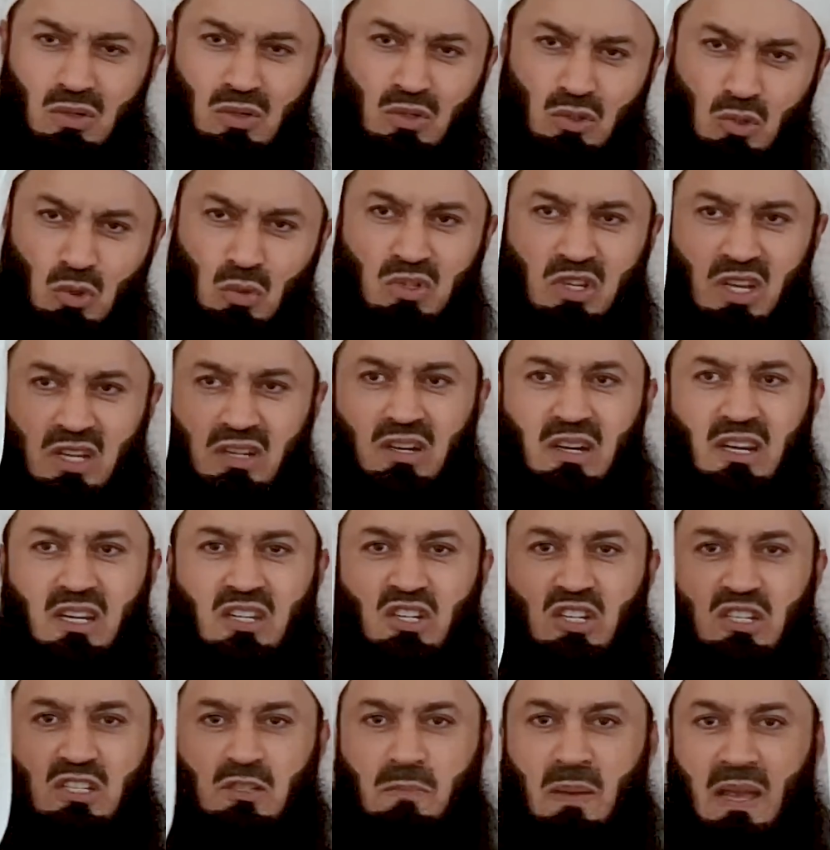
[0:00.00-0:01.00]
two
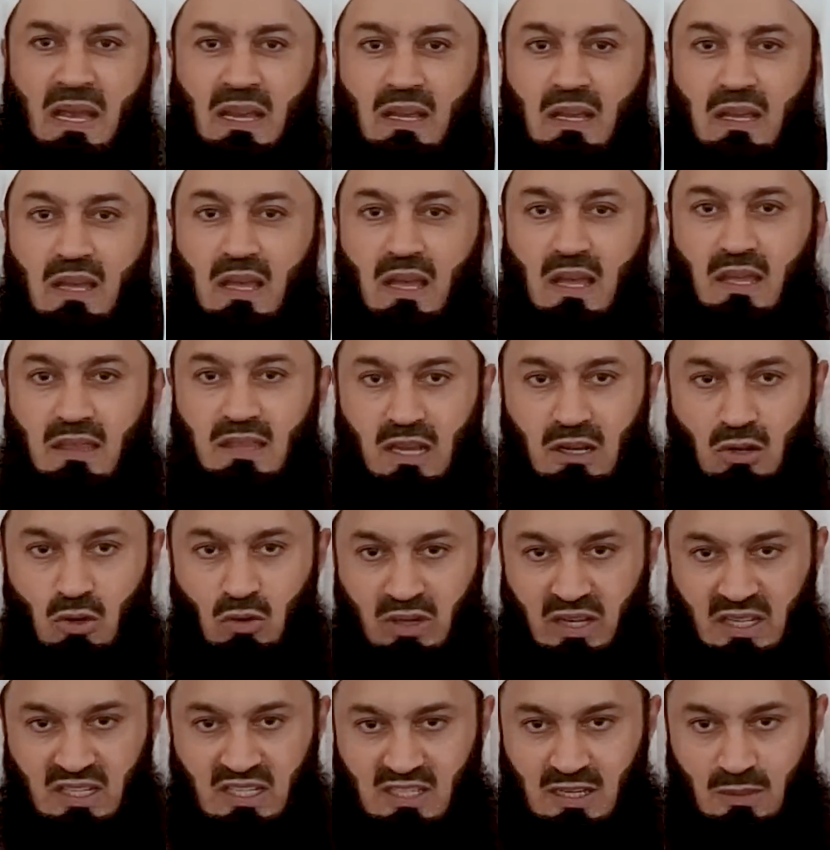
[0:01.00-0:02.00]
generations back. They
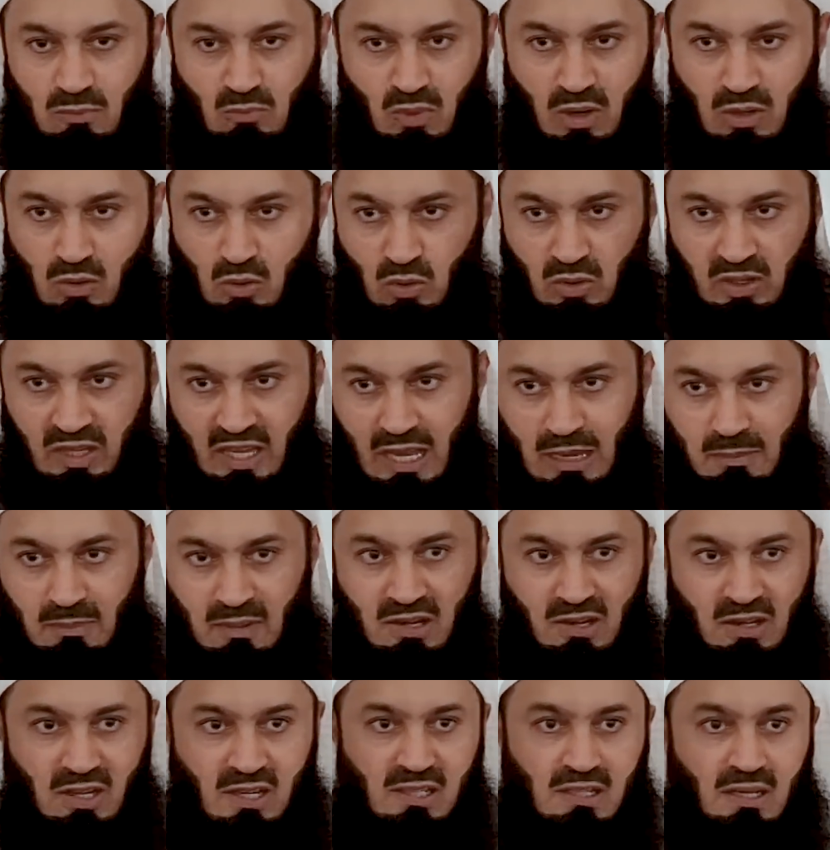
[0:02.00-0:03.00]
look at someone who came
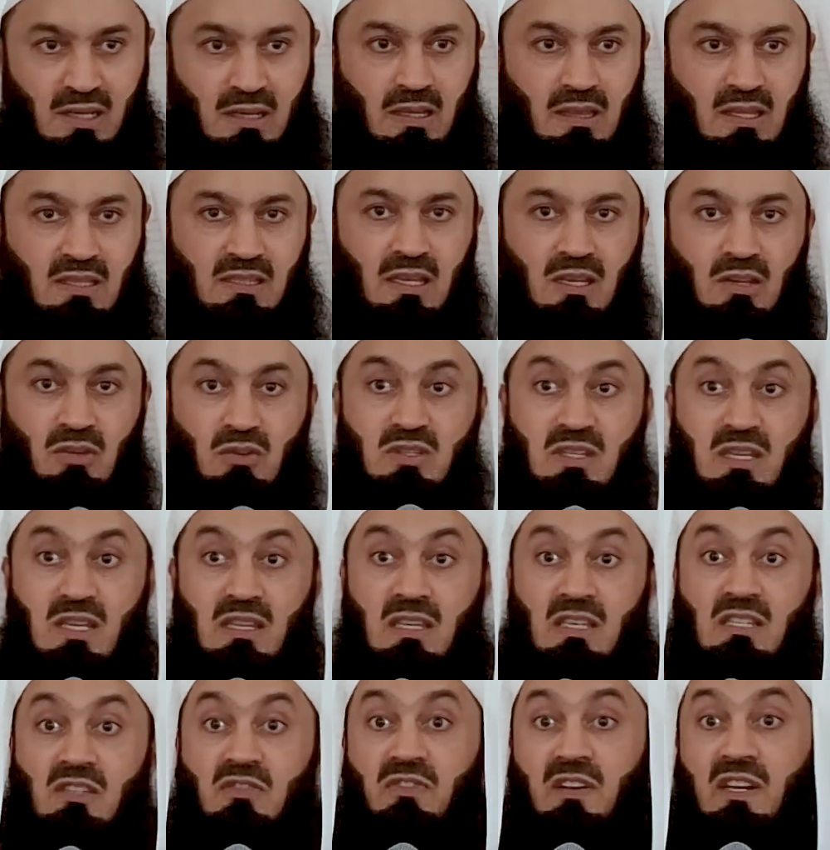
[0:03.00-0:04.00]
in recently, they say, you see
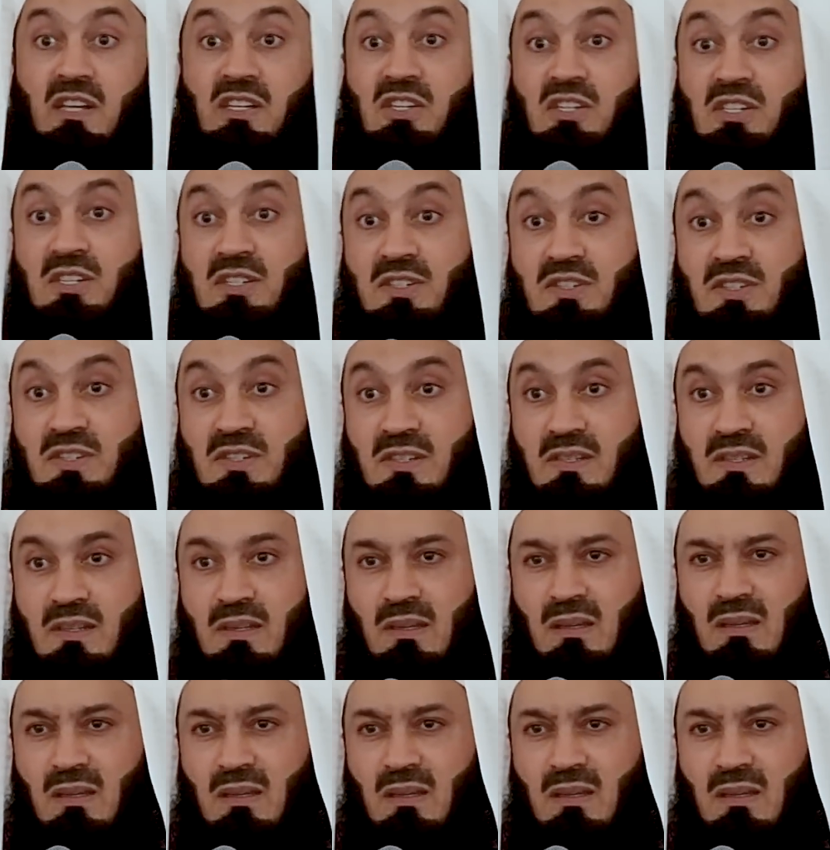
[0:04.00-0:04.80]
these freshies.